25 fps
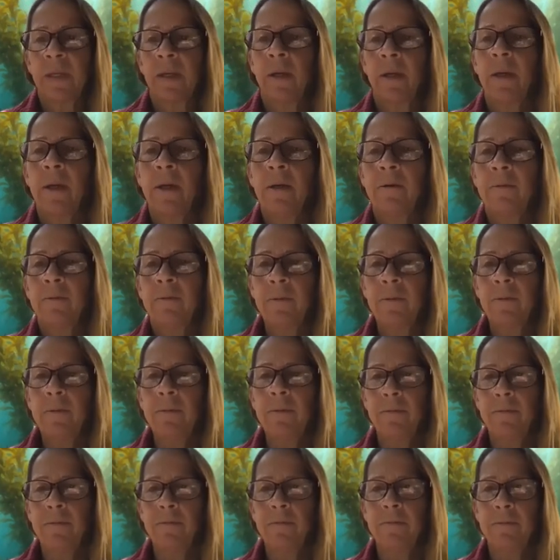
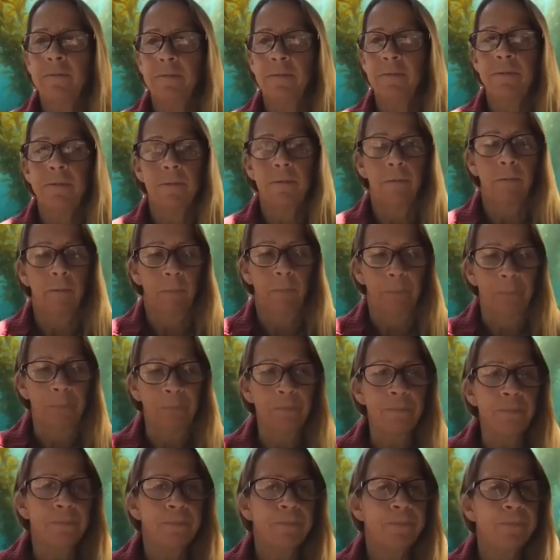
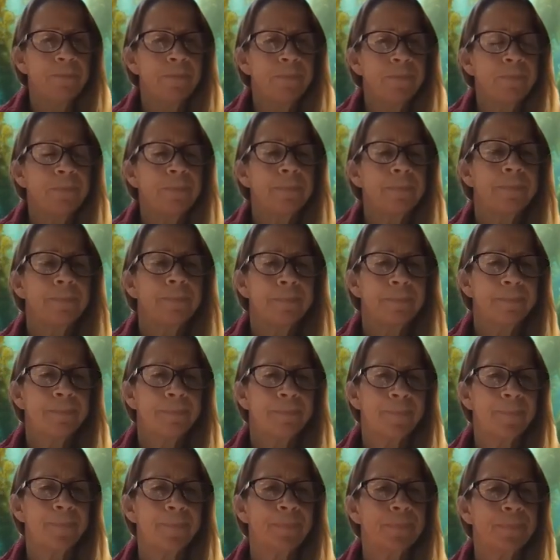
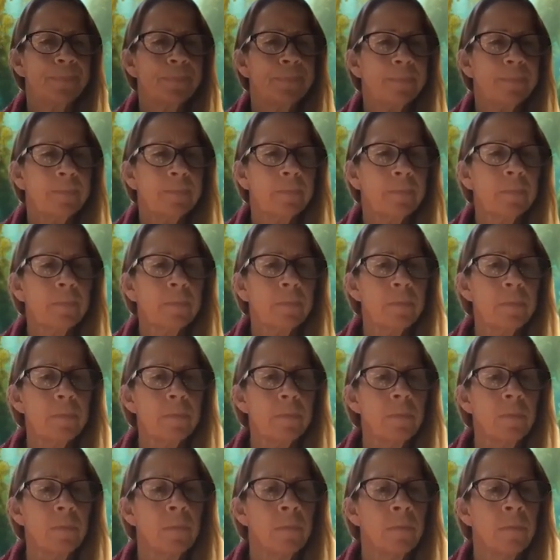
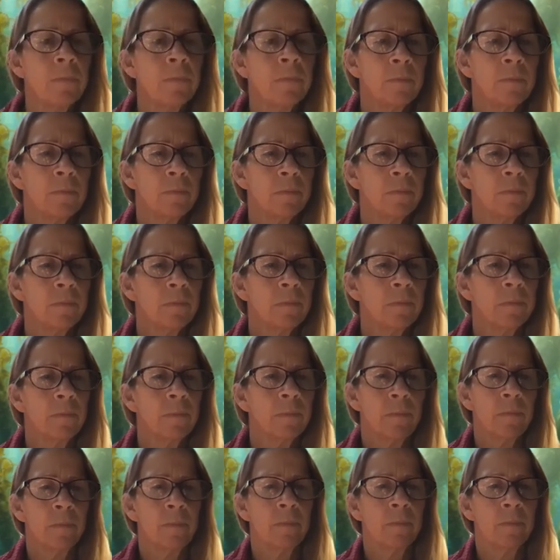
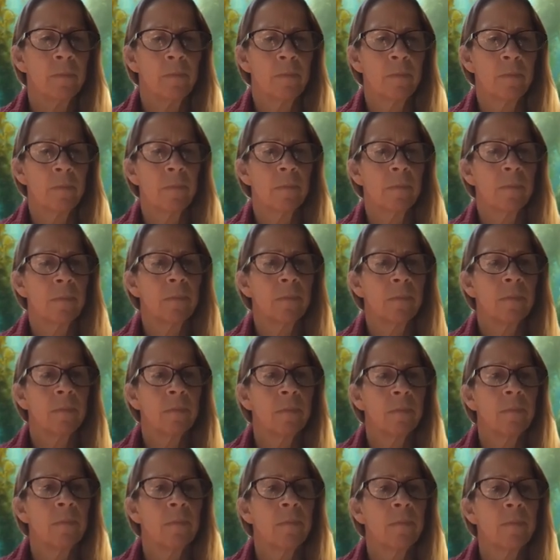
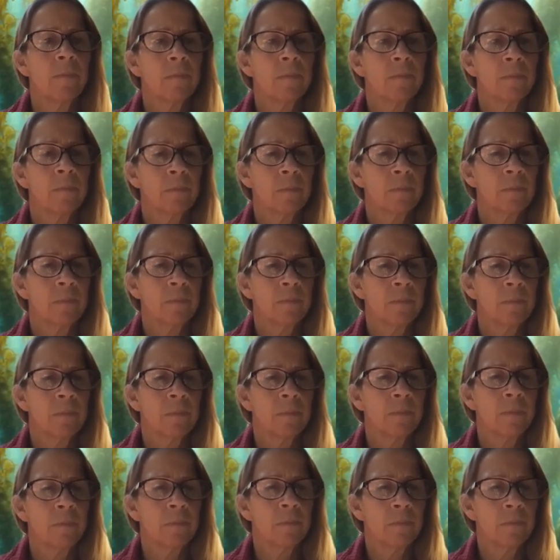
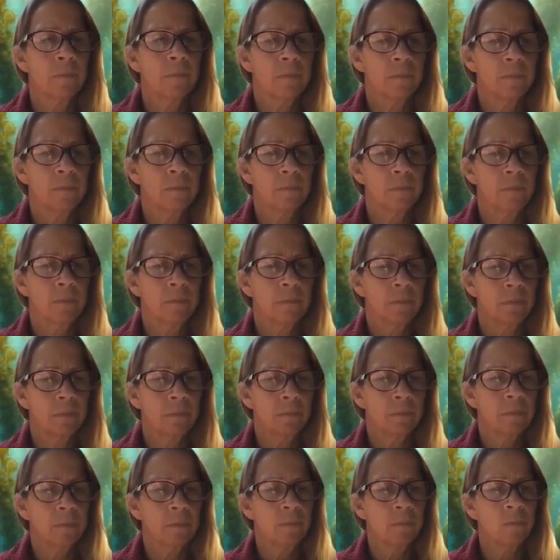This person isn't speaking.